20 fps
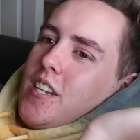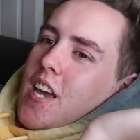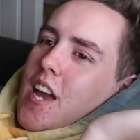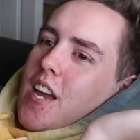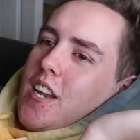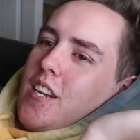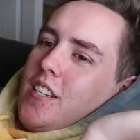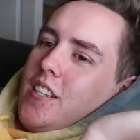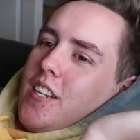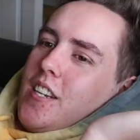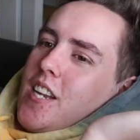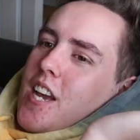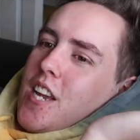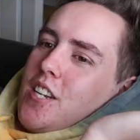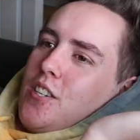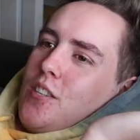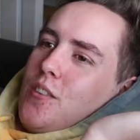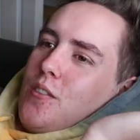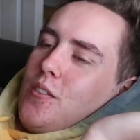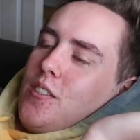and the
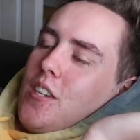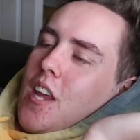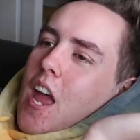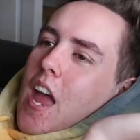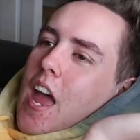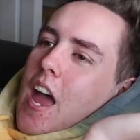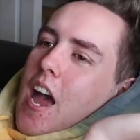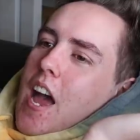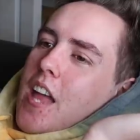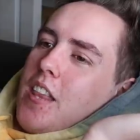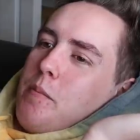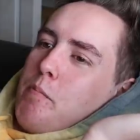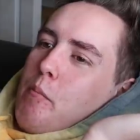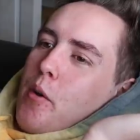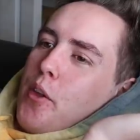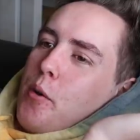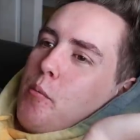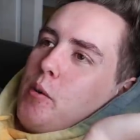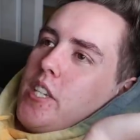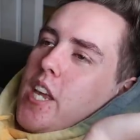tattoos and the
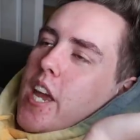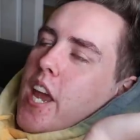mother was